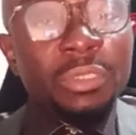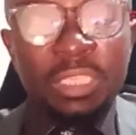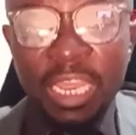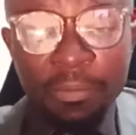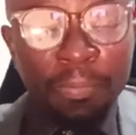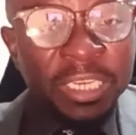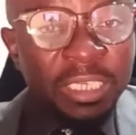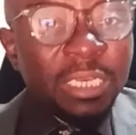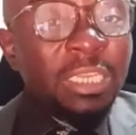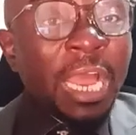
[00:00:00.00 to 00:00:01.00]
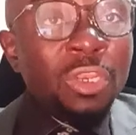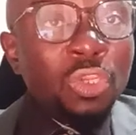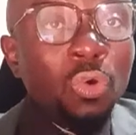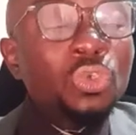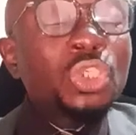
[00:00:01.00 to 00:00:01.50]
10% are
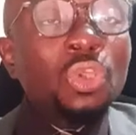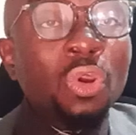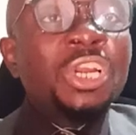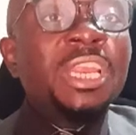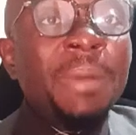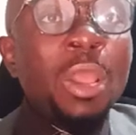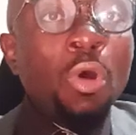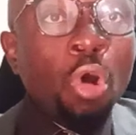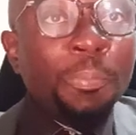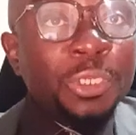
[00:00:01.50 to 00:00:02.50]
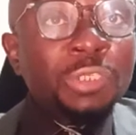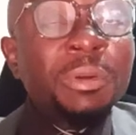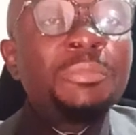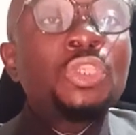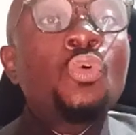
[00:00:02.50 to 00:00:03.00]
those struggling by all possible
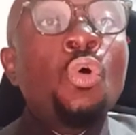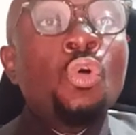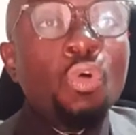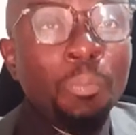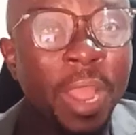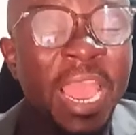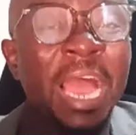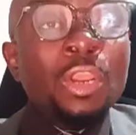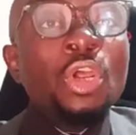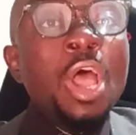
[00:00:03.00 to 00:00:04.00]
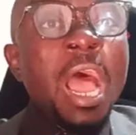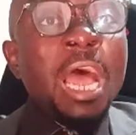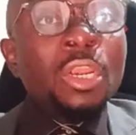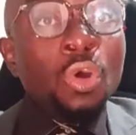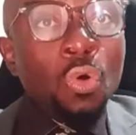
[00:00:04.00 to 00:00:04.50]
means to occupy
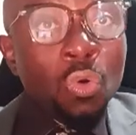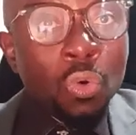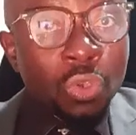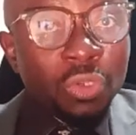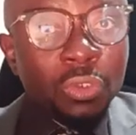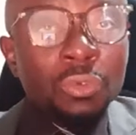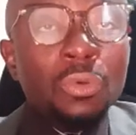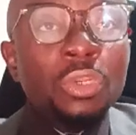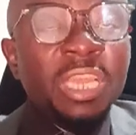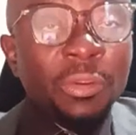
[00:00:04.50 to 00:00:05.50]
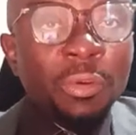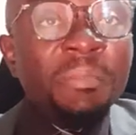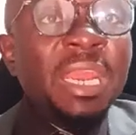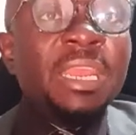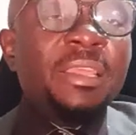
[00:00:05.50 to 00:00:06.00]
and own the
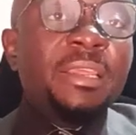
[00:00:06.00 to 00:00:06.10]
remaining